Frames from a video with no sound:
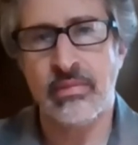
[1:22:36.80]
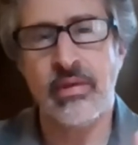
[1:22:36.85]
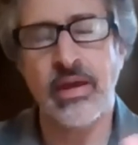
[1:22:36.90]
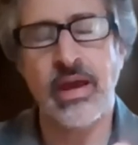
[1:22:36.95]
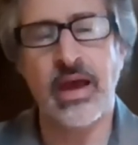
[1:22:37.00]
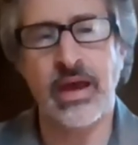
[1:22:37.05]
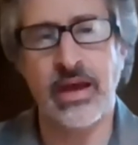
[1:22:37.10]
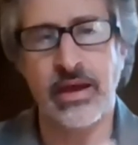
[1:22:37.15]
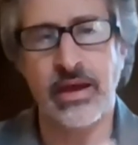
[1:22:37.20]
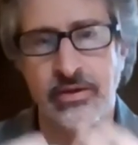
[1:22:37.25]

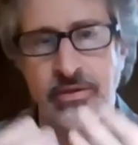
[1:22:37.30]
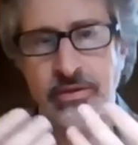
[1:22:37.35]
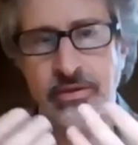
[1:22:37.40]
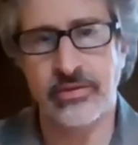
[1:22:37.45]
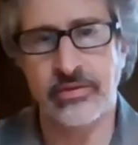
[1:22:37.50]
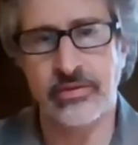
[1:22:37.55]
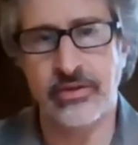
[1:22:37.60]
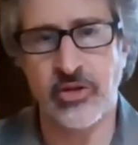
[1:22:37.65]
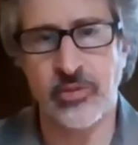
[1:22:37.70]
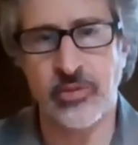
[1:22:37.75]
And
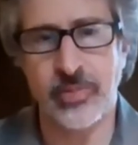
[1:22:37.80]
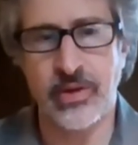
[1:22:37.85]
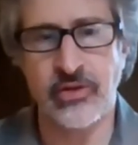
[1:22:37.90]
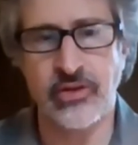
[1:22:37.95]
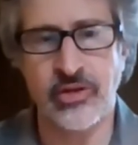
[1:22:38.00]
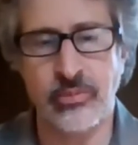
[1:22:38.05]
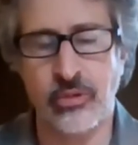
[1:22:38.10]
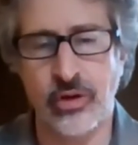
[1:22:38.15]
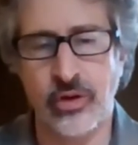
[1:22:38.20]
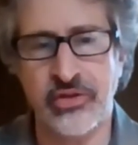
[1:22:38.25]
there's been
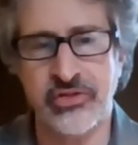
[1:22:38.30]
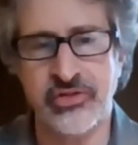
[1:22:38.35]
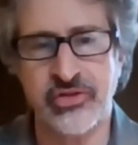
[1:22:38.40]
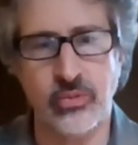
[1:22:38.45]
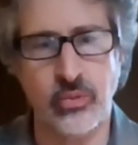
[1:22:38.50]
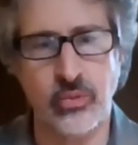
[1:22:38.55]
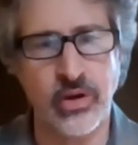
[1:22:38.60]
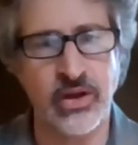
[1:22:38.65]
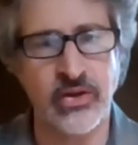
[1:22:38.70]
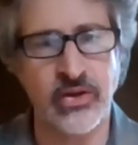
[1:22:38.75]
some
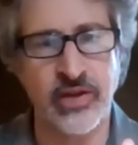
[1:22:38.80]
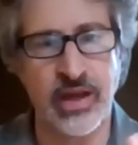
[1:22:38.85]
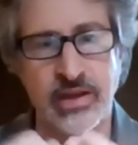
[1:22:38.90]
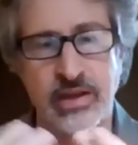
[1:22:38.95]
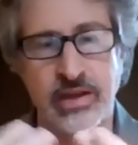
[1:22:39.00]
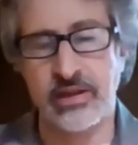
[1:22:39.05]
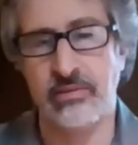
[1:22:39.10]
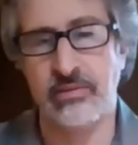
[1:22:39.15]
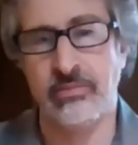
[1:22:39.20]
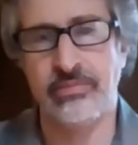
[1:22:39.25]
question what
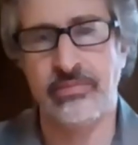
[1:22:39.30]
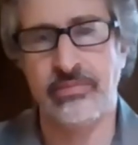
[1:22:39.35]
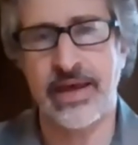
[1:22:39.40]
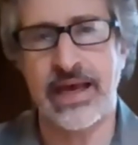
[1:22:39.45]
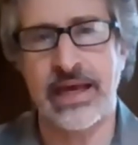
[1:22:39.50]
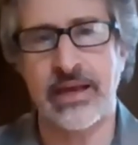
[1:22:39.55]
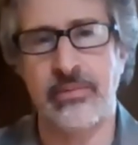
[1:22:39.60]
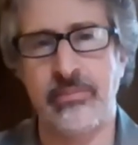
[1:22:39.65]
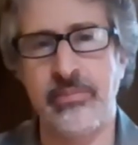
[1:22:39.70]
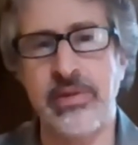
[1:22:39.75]
exactly
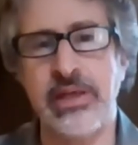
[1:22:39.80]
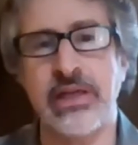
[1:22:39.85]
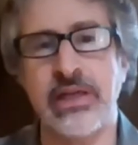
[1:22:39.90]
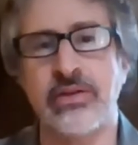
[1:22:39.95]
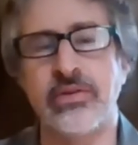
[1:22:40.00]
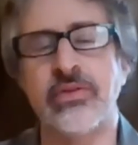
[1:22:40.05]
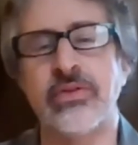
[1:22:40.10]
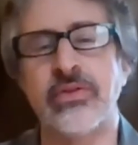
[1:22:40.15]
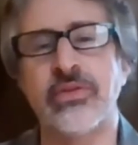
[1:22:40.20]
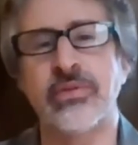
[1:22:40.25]
that
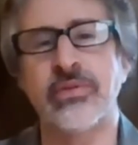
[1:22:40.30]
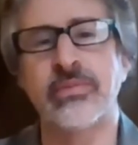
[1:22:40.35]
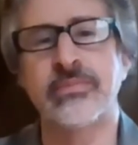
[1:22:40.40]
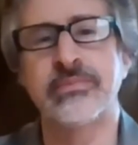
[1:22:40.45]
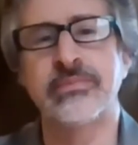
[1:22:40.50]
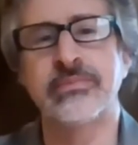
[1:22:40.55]
means.